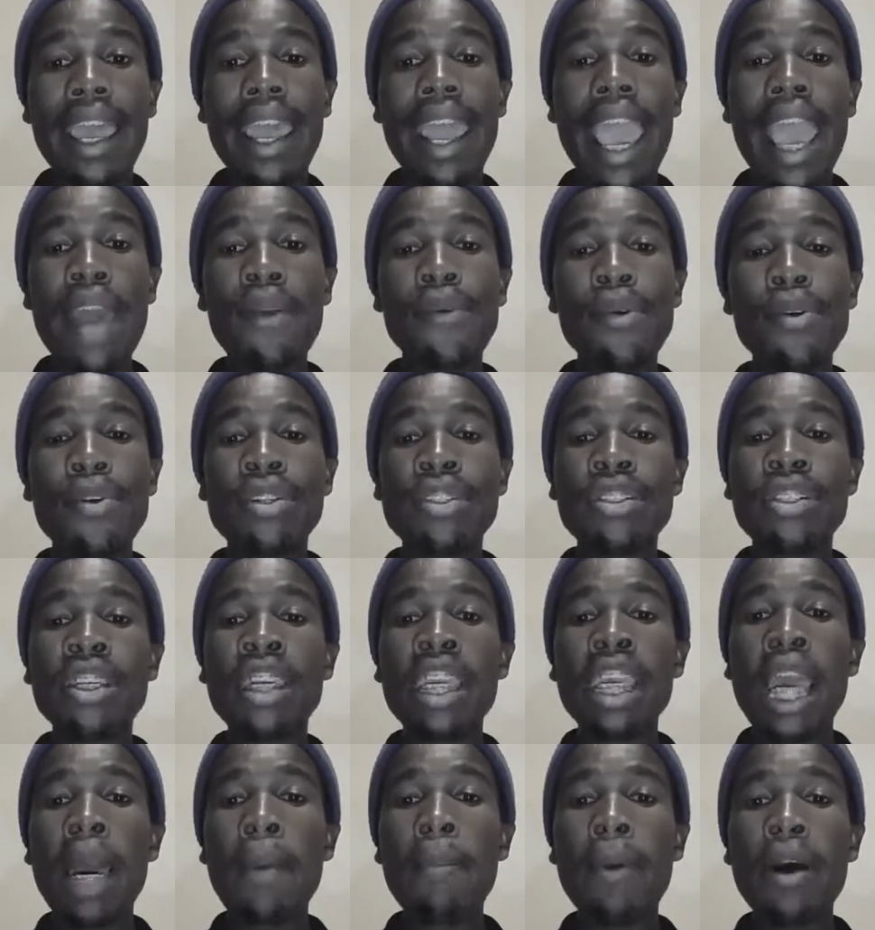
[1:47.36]
And when you're
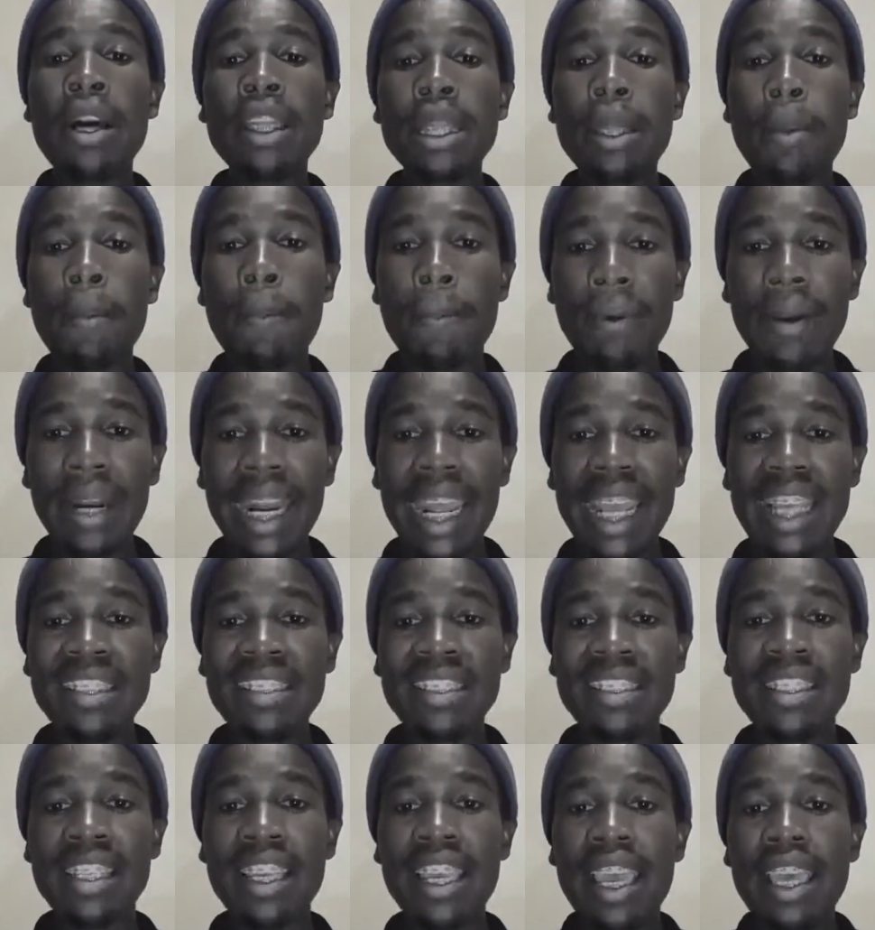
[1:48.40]
talking about the
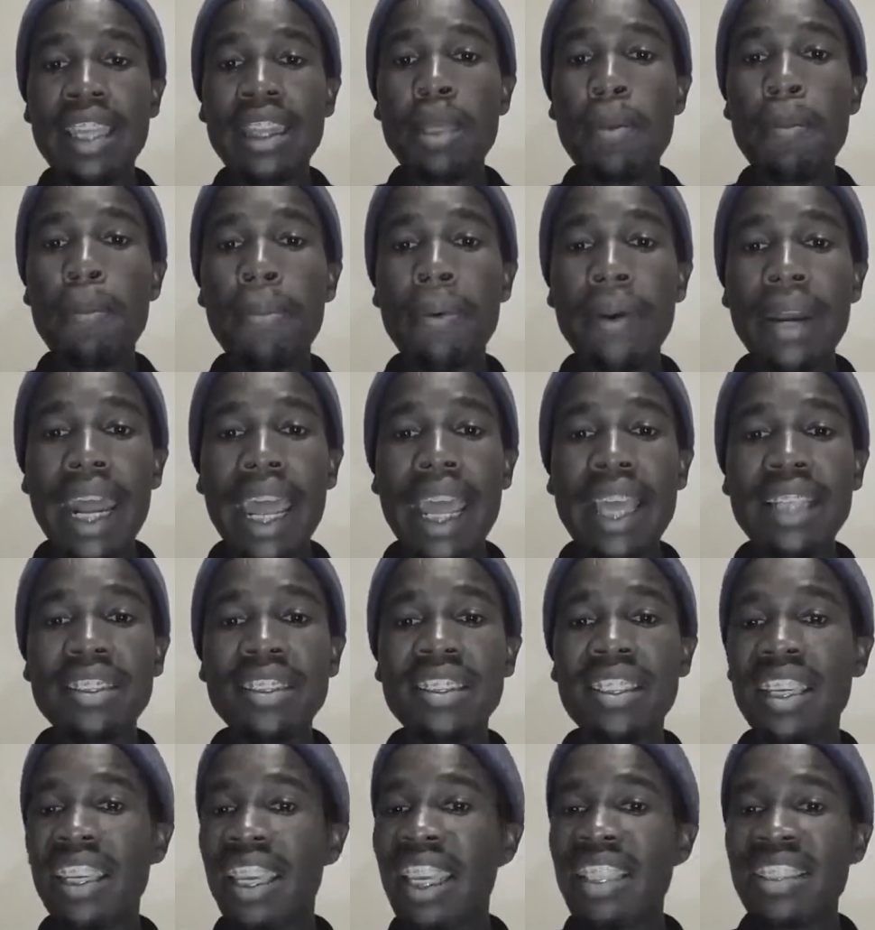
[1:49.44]
breast,
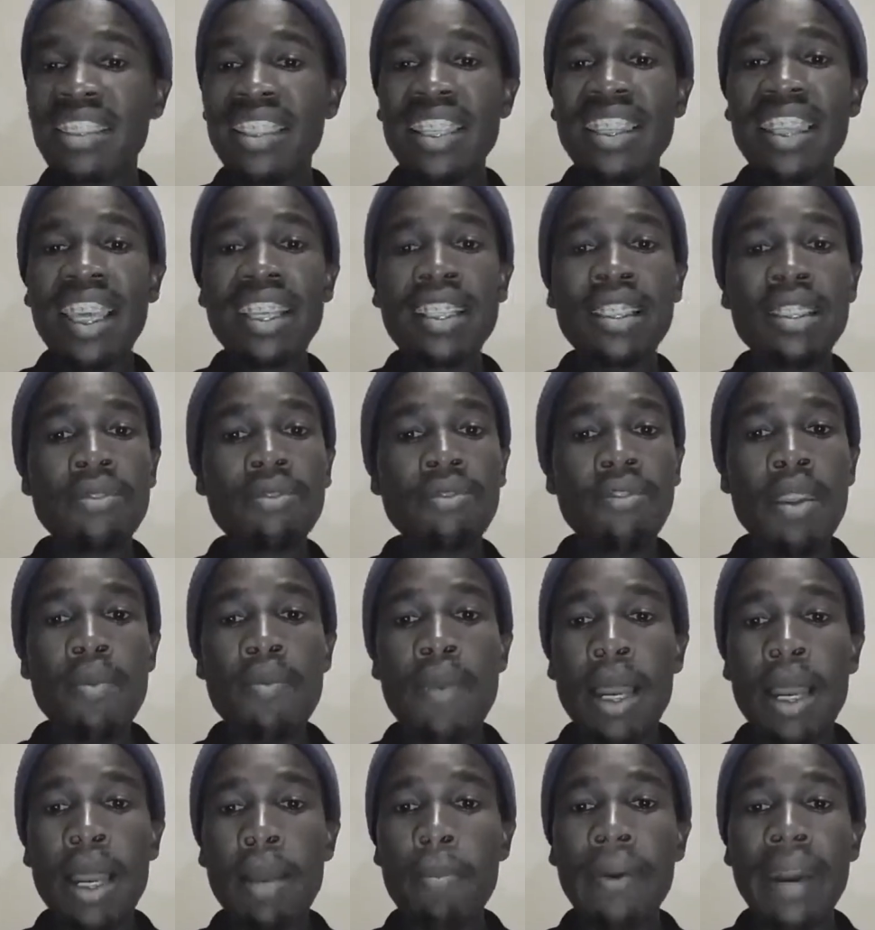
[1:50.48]
it's either it's
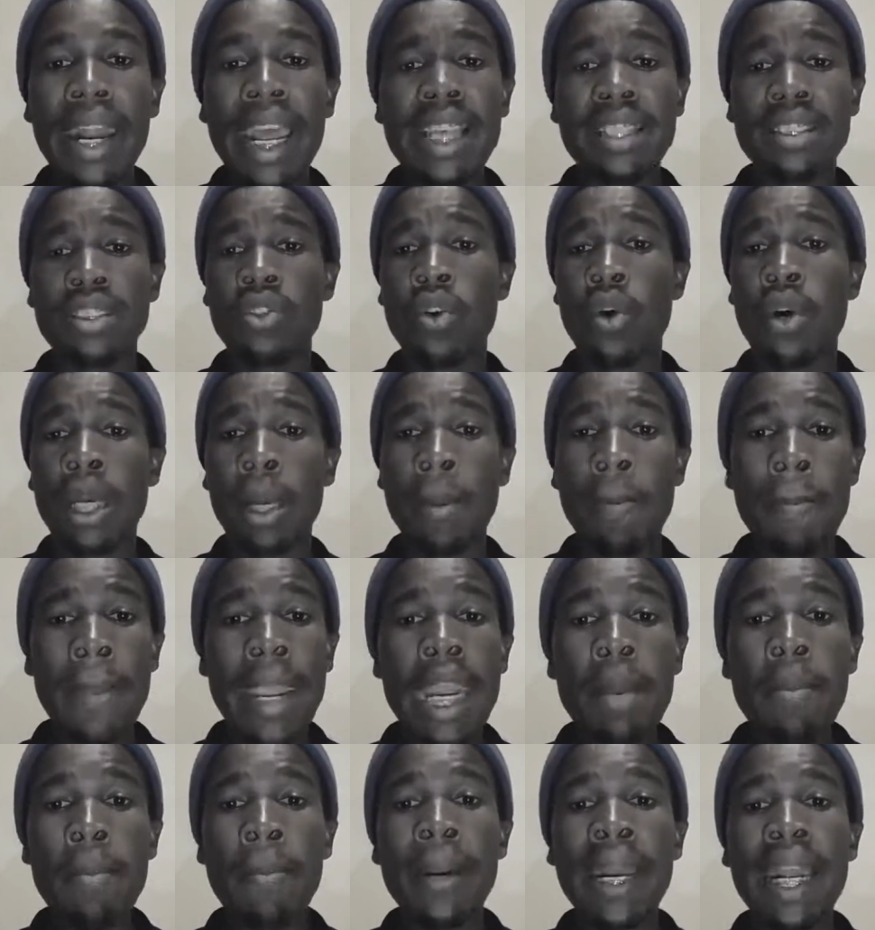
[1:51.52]
female breast or a
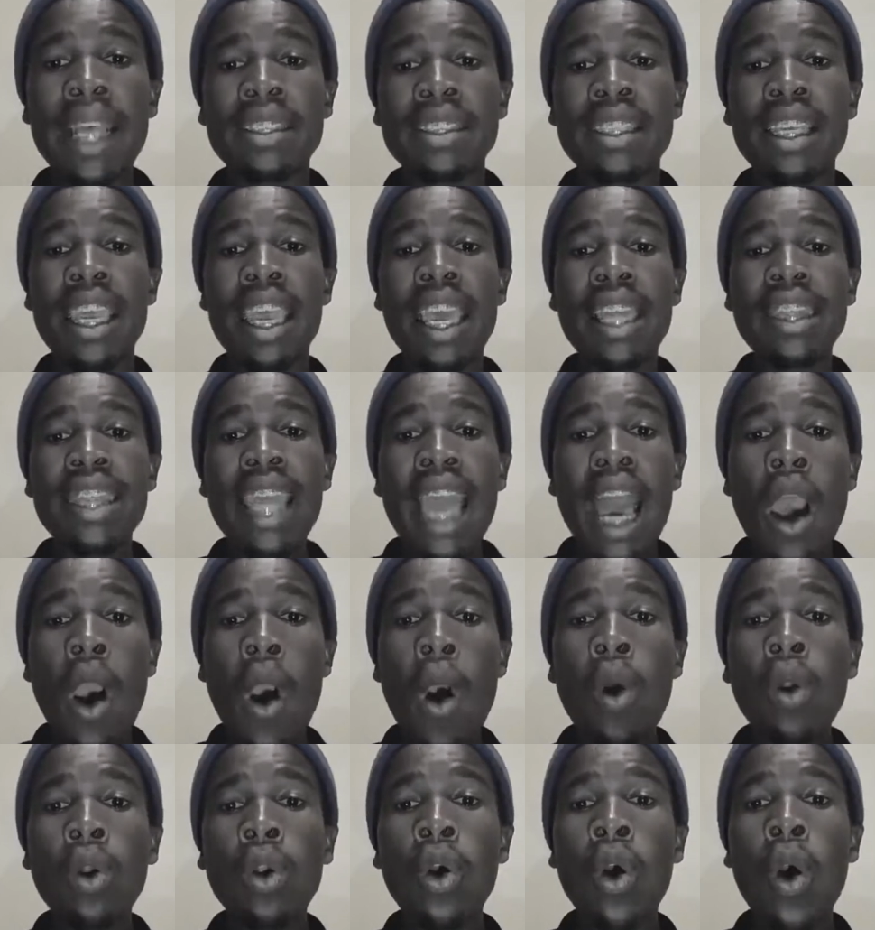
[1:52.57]
male breast. They are
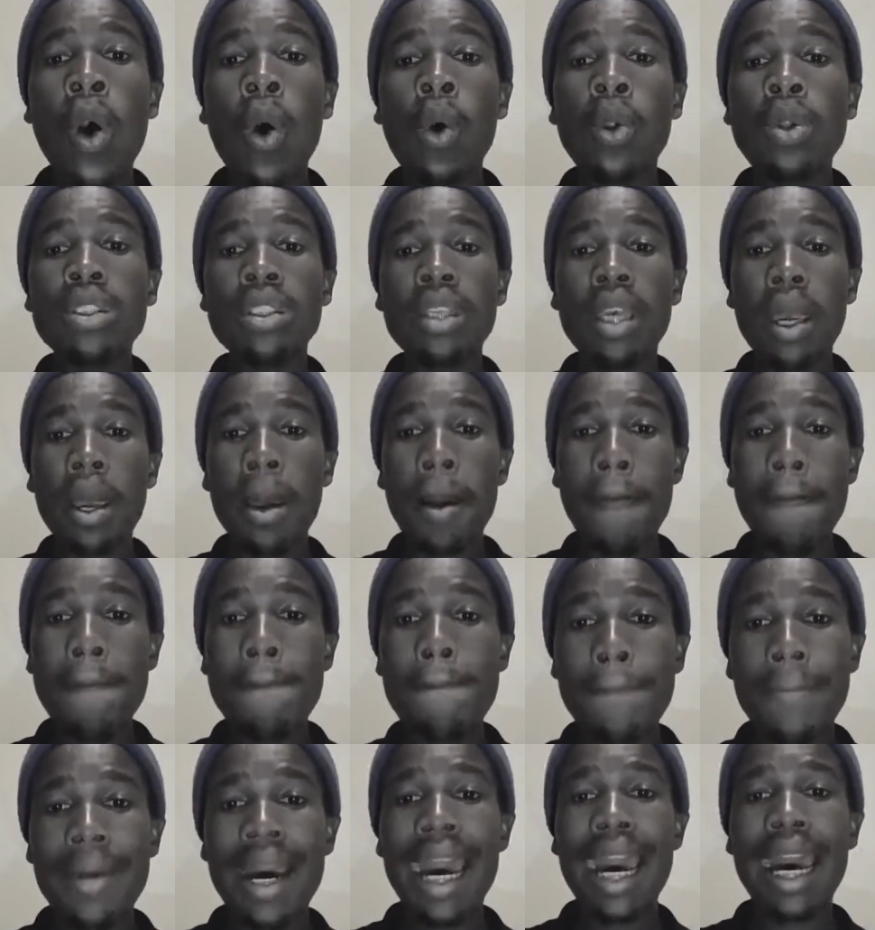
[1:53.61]
all called
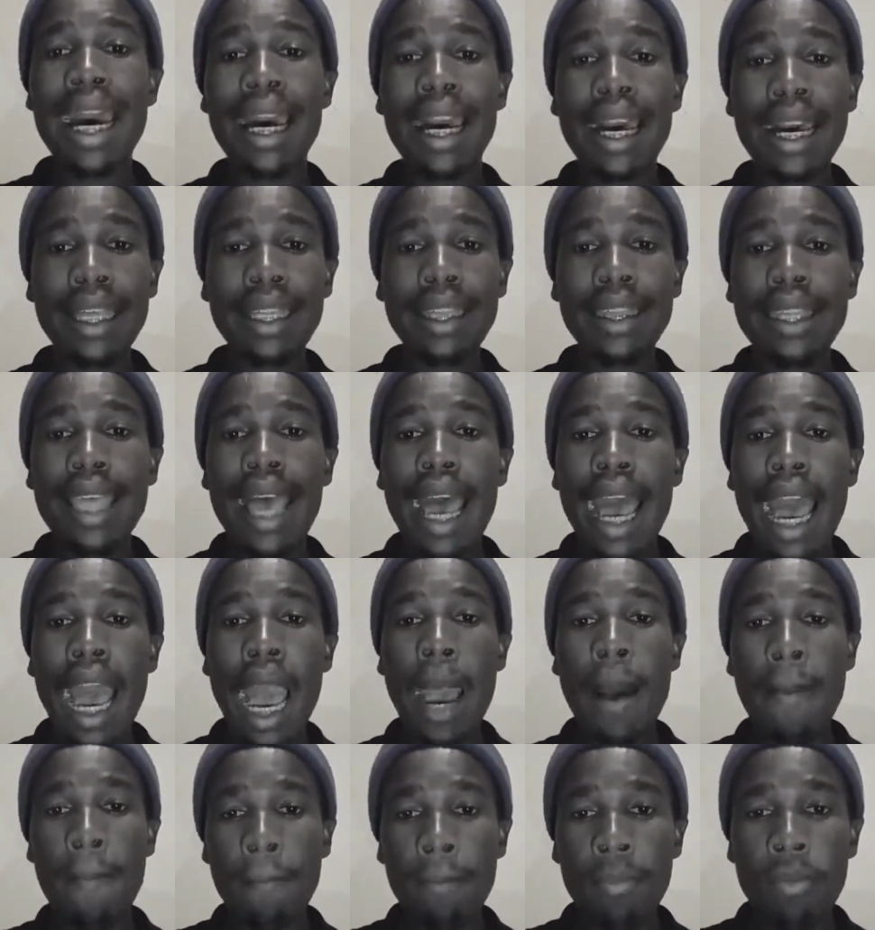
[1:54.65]

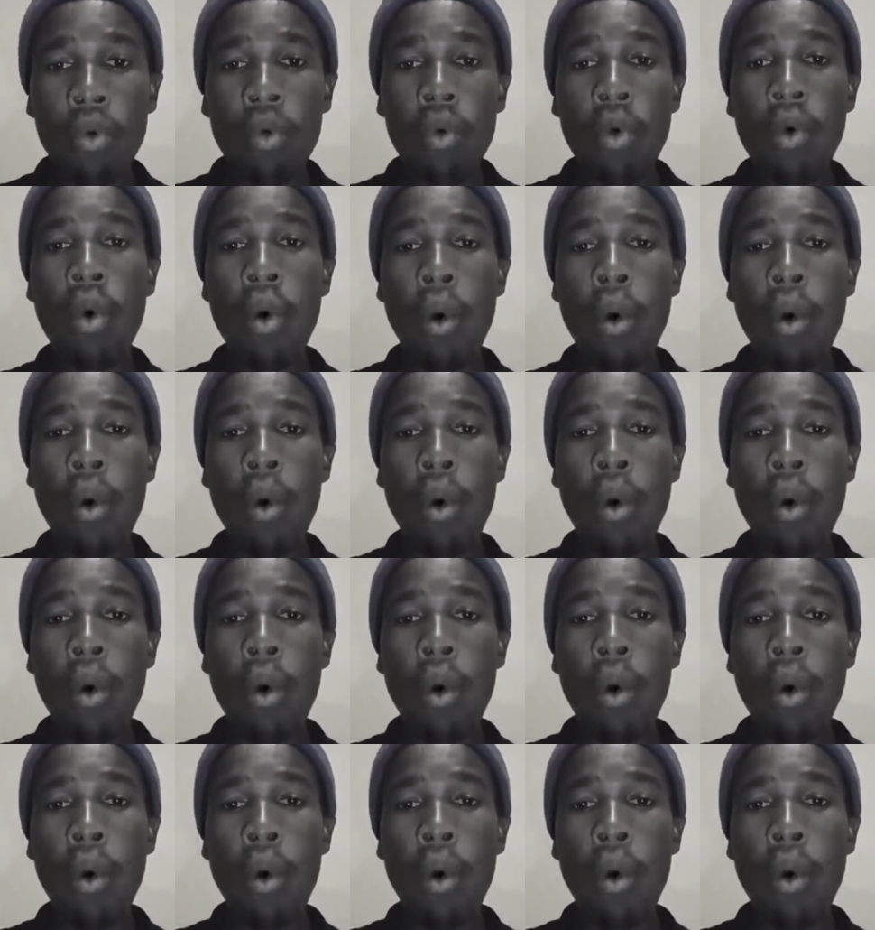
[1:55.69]
madamu.